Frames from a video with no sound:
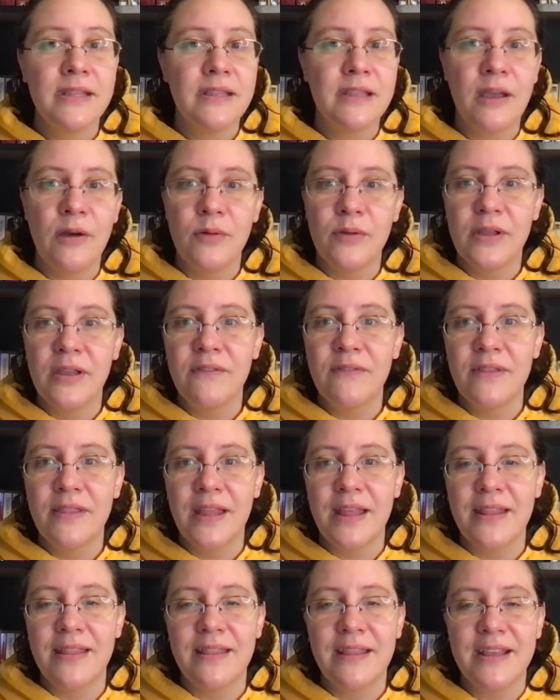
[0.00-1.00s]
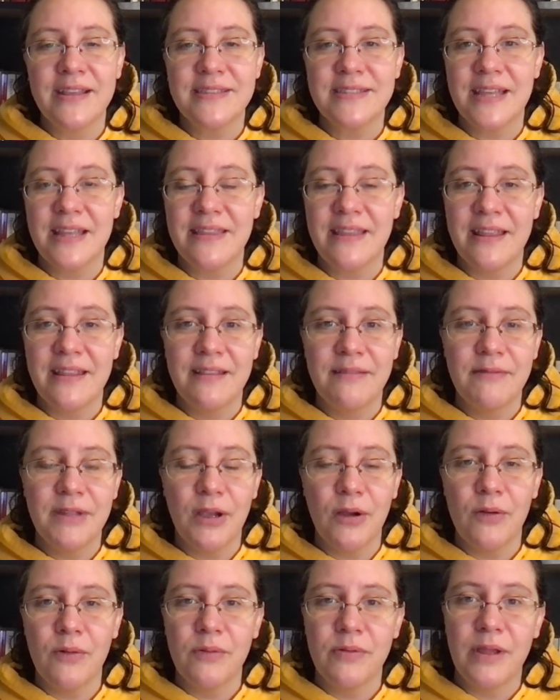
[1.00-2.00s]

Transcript: you know, even then they said that, you know,